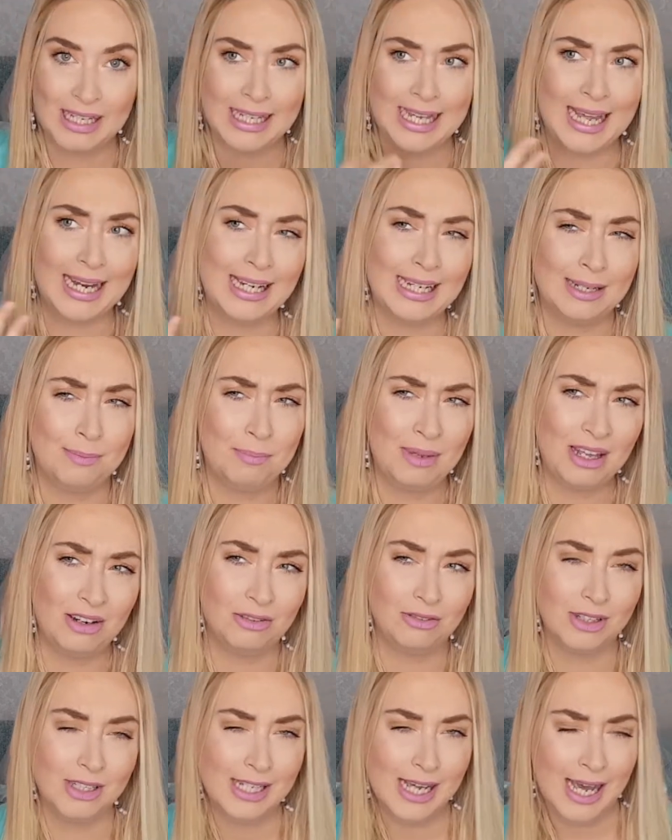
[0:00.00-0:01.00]
getting a bit of
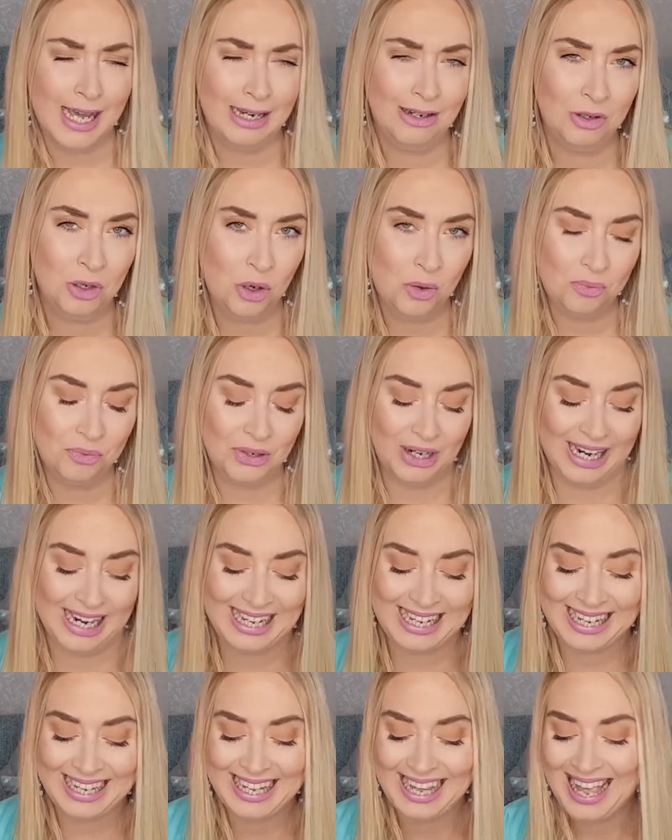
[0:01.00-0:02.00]
a tan
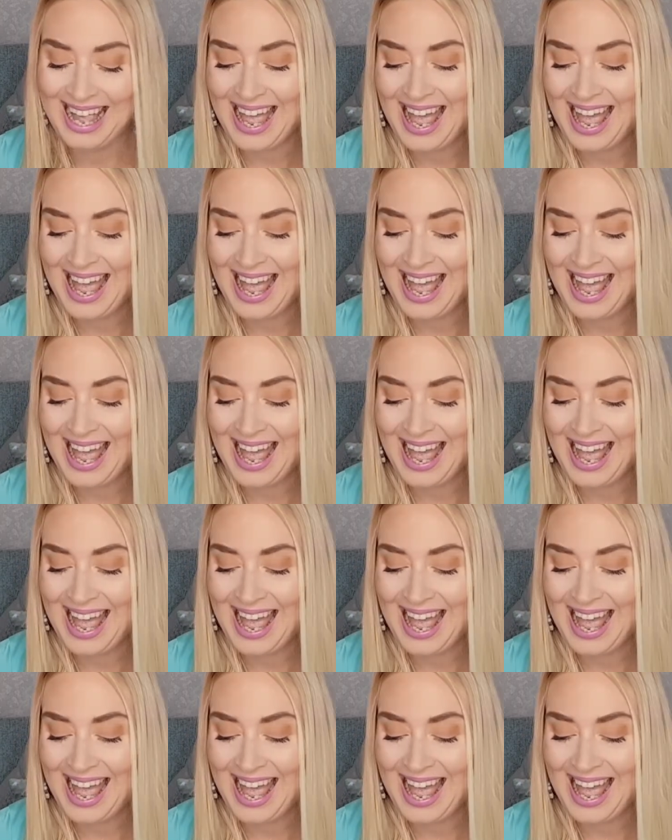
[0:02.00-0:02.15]
hopefully.